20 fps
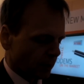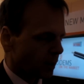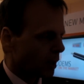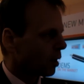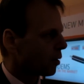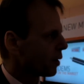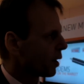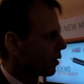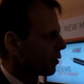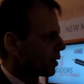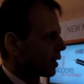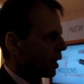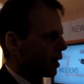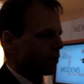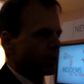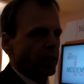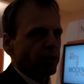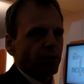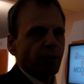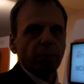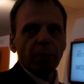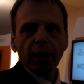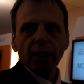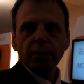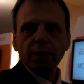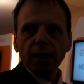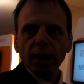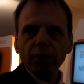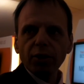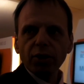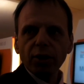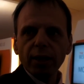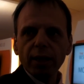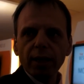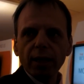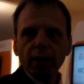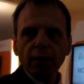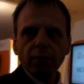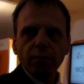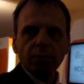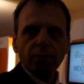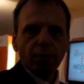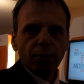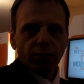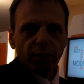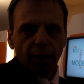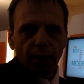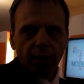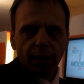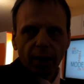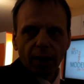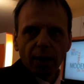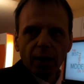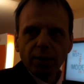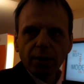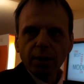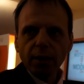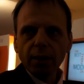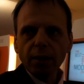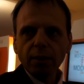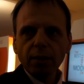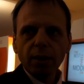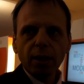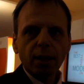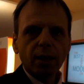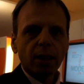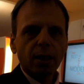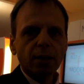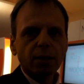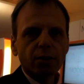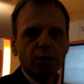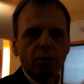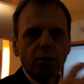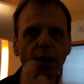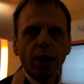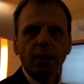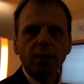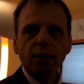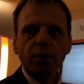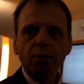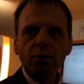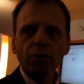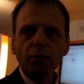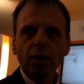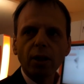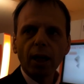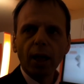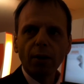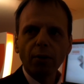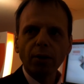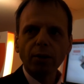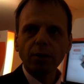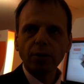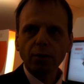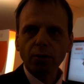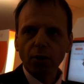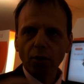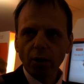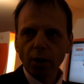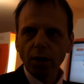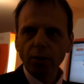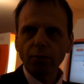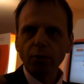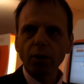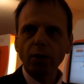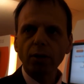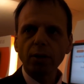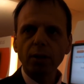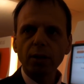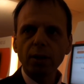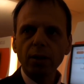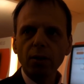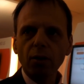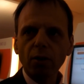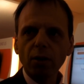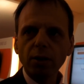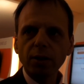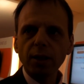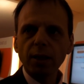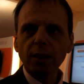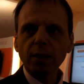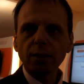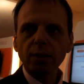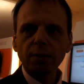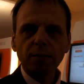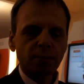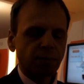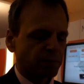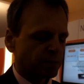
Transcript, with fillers: No, we have, yeah, we have a base station yeah. here with the antennas here, and okay. then it's connected to the Ericsson core network in Hall yeah. 6.